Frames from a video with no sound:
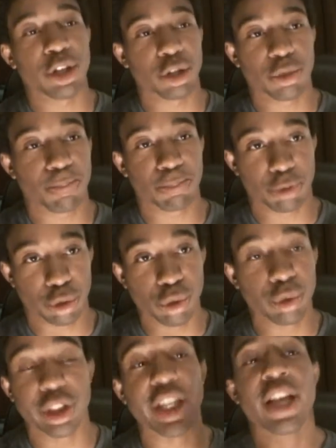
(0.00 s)
it
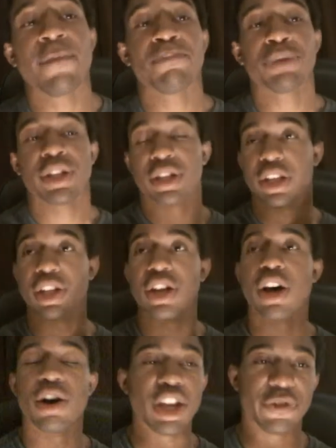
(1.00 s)
crudely. You
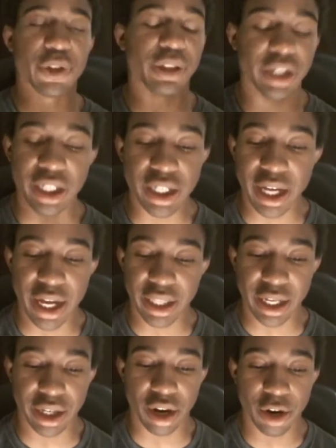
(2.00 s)
know, if you're looking at
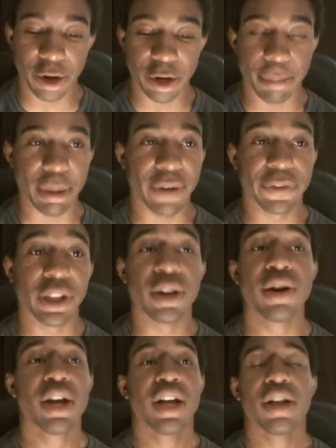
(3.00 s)
like a herd of
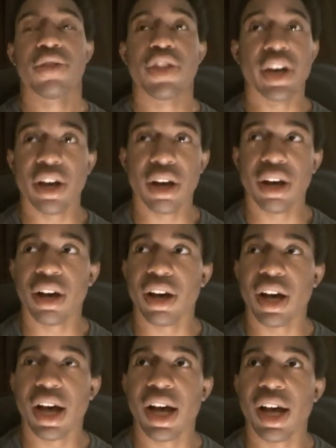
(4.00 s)
buffalo,
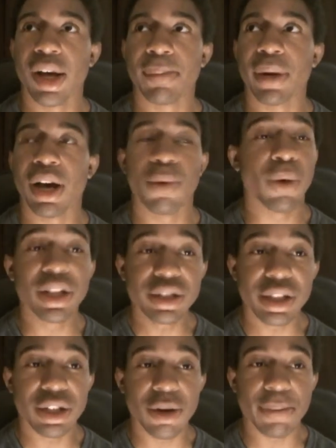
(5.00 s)
the
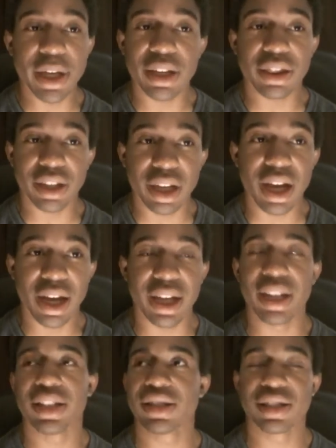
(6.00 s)
ones that don't make the
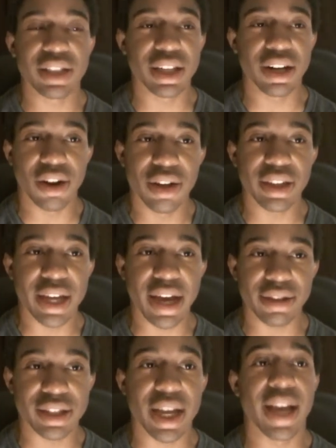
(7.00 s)
cut sit on the
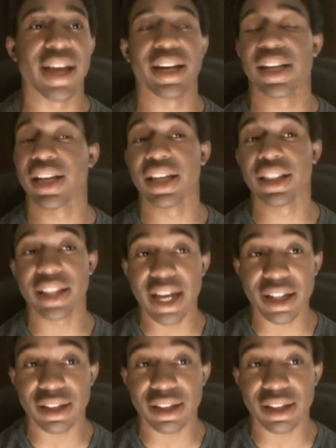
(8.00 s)
outside, and